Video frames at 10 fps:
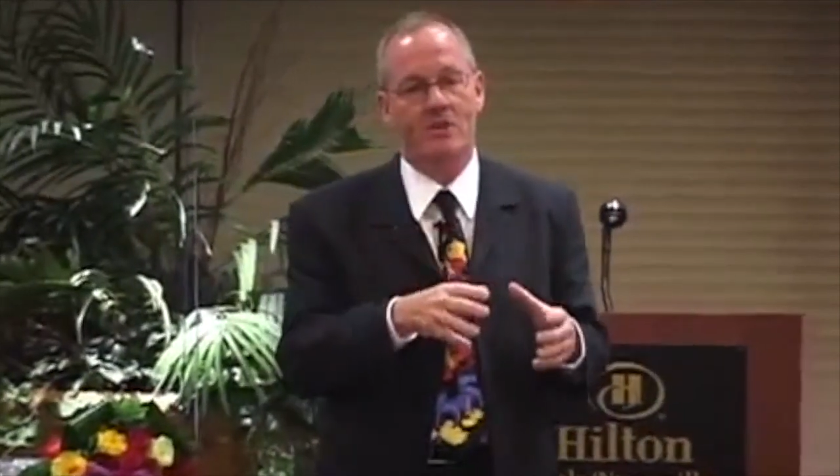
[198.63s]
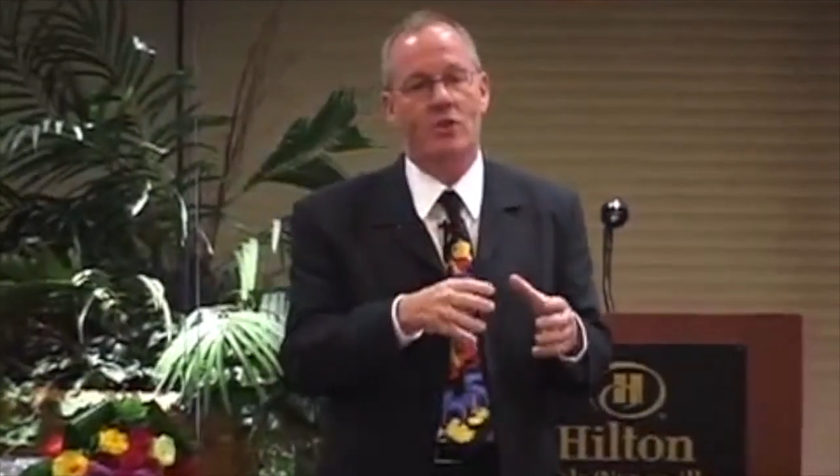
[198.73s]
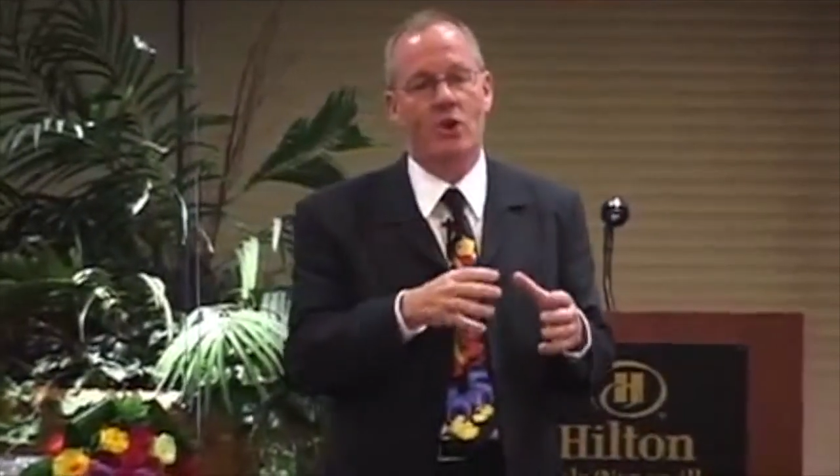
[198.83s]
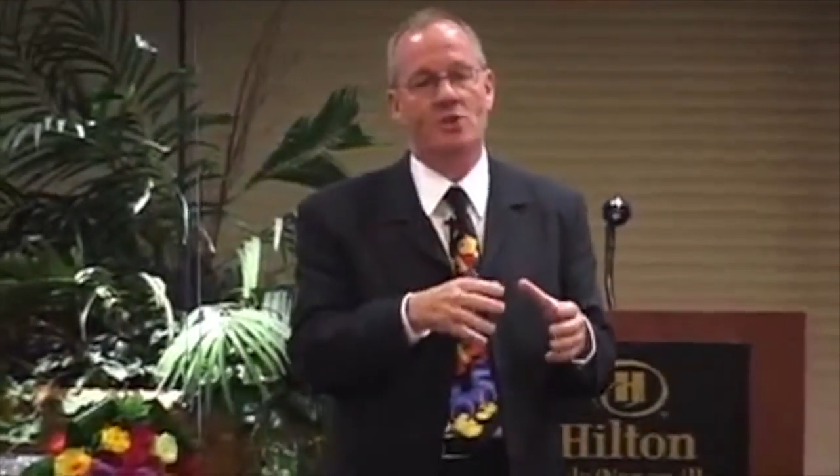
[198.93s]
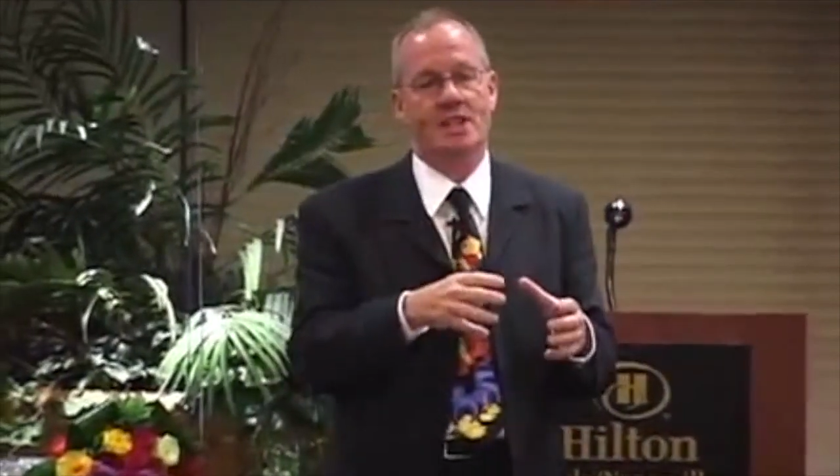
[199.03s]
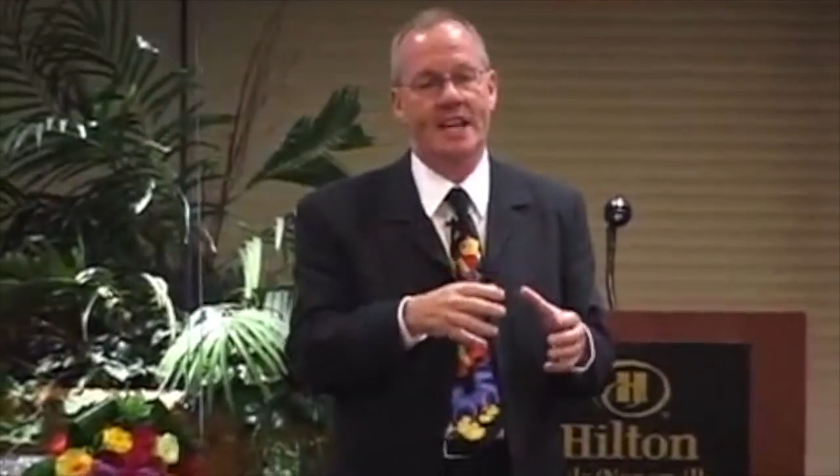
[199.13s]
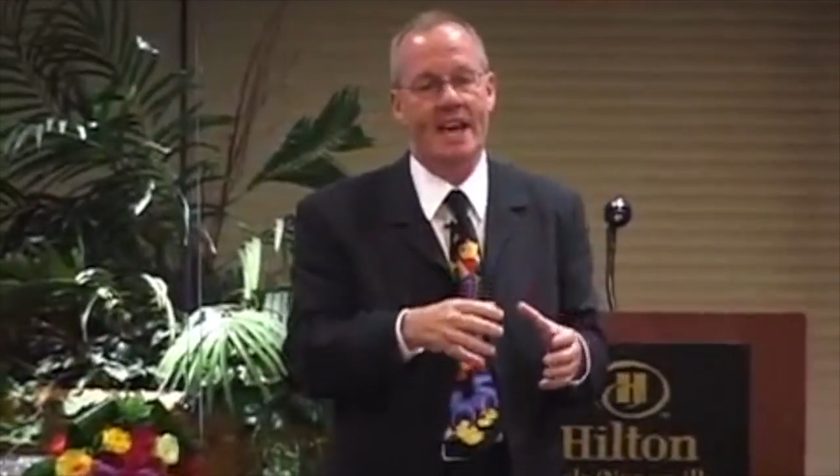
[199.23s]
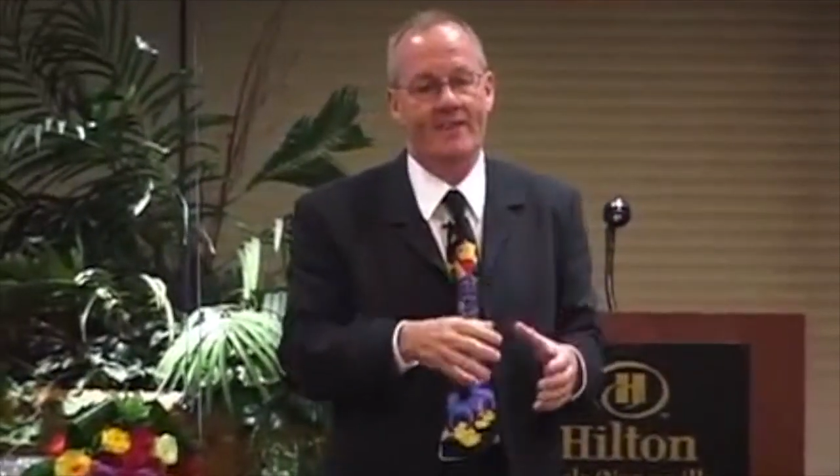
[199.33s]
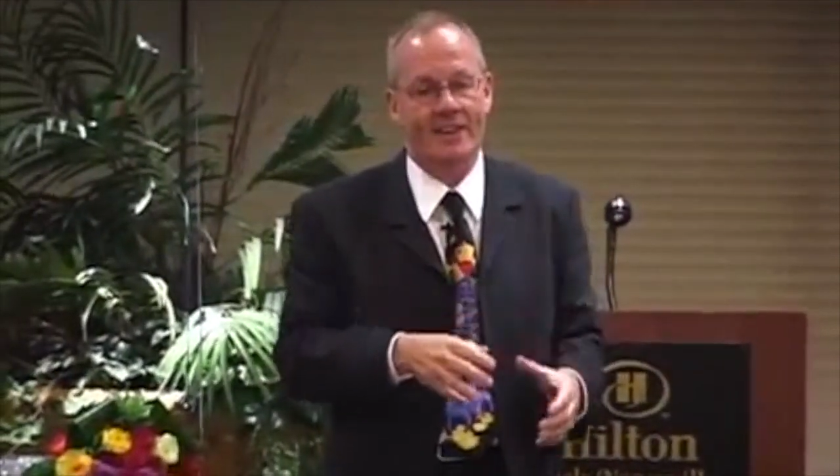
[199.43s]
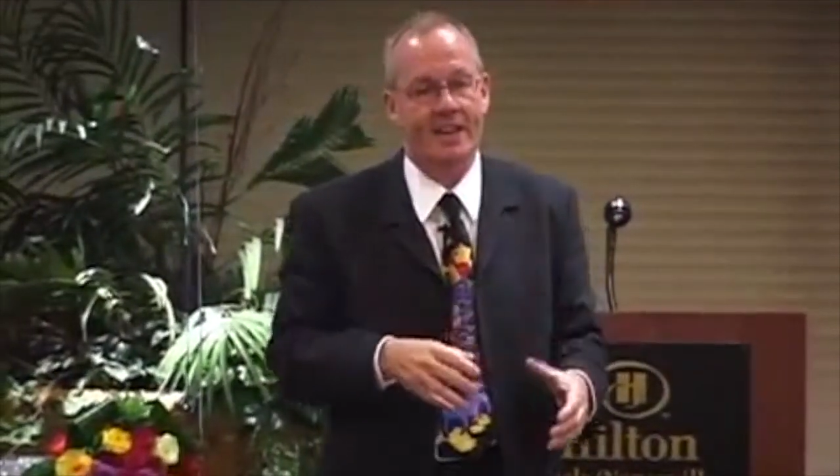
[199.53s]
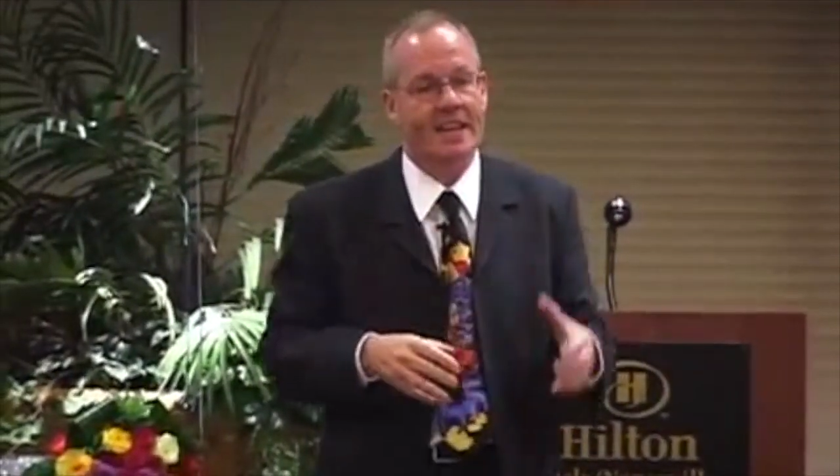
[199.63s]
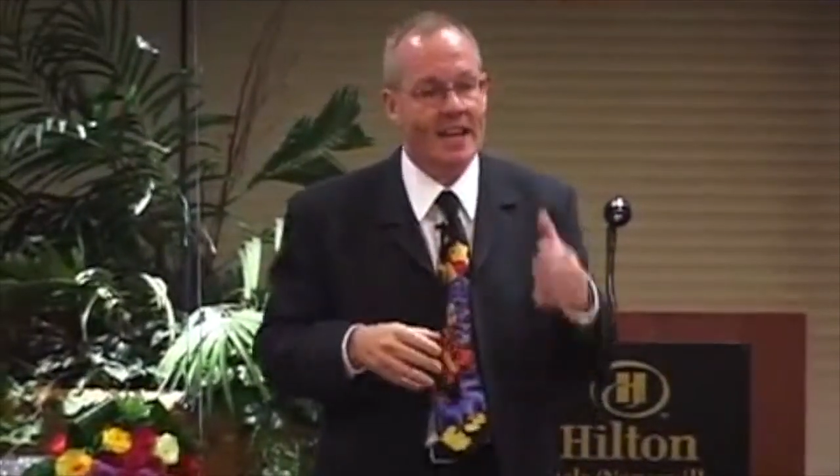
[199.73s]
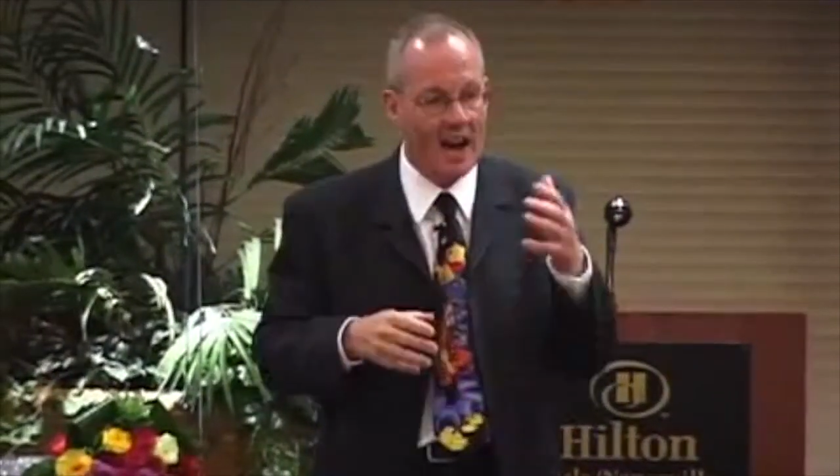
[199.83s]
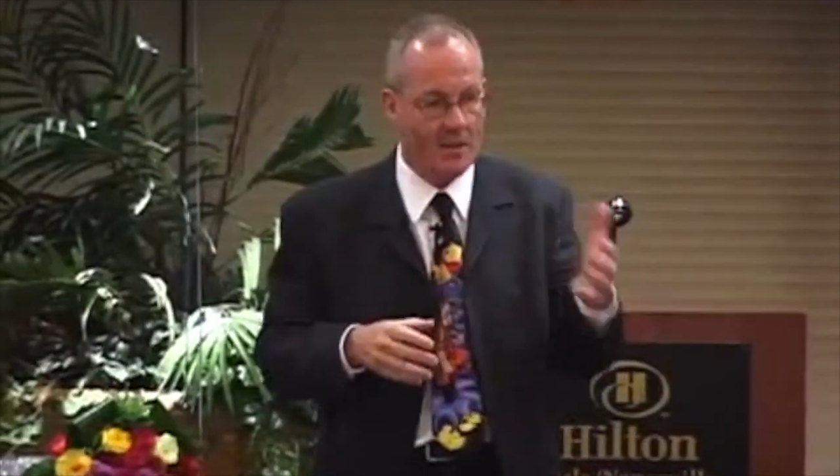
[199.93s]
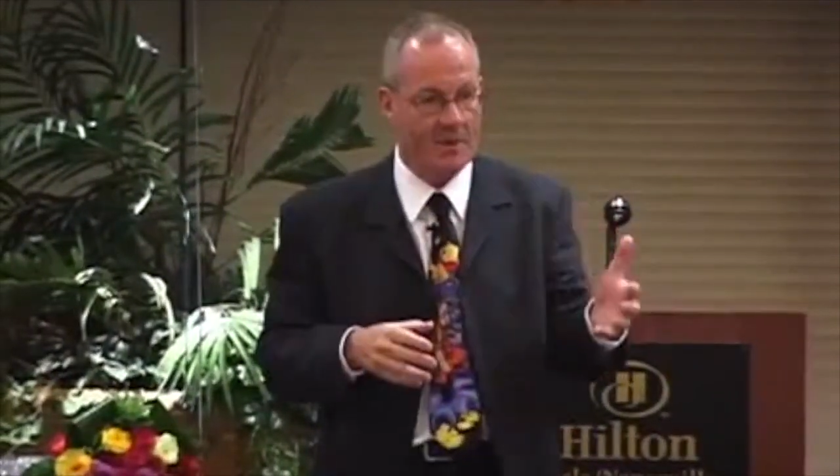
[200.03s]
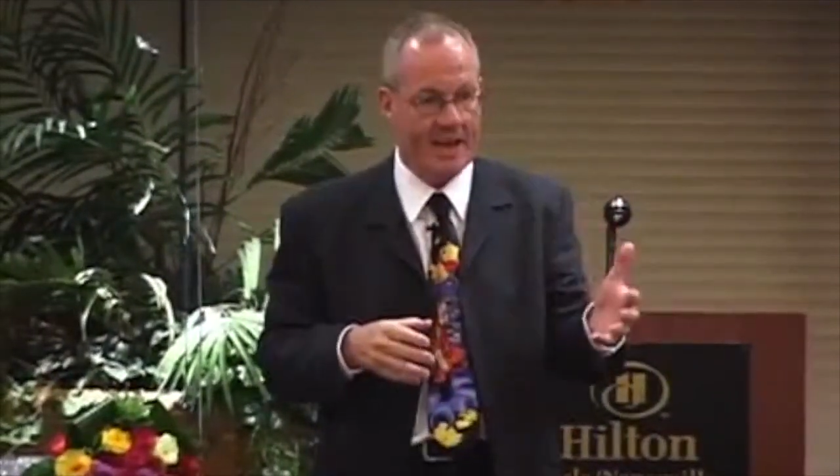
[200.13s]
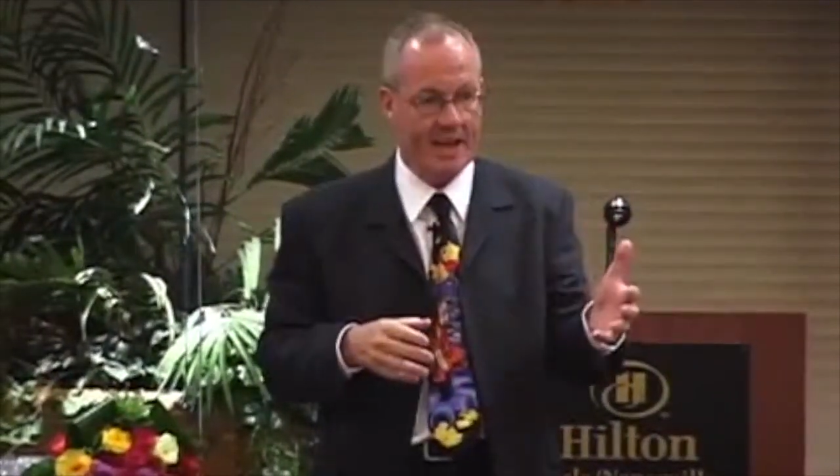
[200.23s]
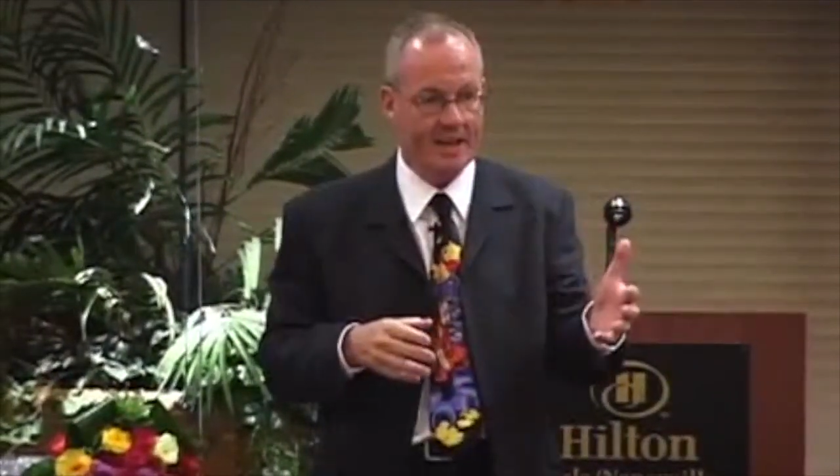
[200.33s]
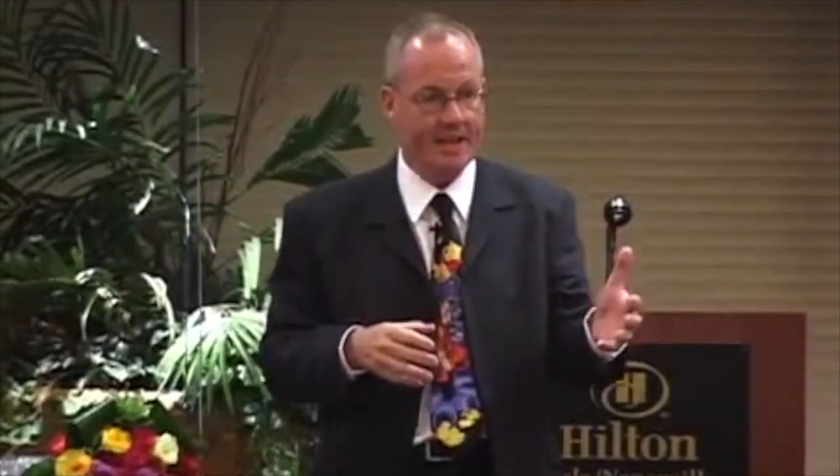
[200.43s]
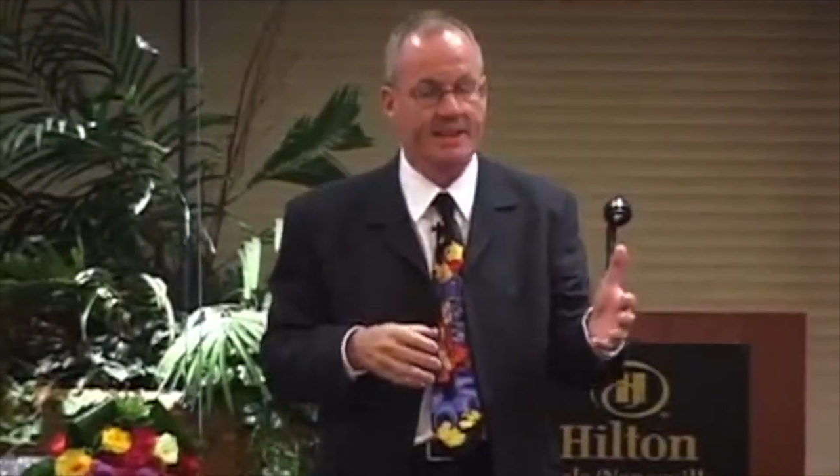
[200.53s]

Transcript: rows in heaven, Carmel,